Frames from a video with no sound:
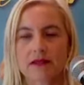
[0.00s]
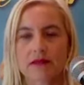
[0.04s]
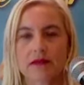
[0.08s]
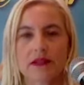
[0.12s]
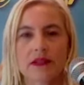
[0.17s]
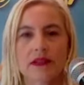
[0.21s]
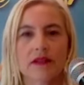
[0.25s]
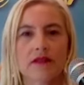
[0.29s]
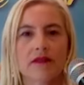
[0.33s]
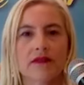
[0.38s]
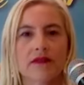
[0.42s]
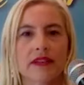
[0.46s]
We
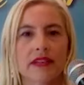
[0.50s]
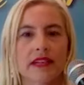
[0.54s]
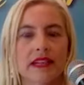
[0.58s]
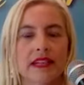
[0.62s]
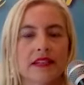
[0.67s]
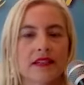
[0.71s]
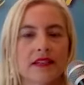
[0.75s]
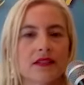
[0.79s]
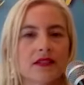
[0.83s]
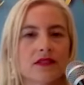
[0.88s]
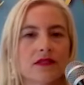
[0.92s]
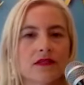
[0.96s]
don't fit
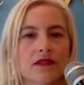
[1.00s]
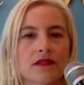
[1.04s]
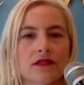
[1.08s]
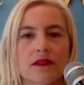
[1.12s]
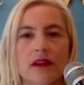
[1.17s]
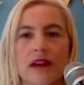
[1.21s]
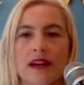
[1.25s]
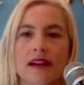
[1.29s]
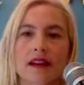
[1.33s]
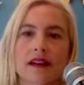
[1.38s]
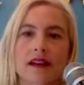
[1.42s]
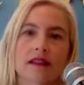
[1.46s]
into
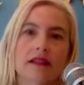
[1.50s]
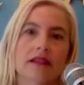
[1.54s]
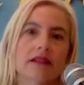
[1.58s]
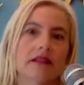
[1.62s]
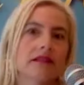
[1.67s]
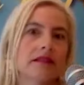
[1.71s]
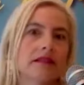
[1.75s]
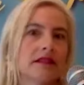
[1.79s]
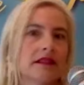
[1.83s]
a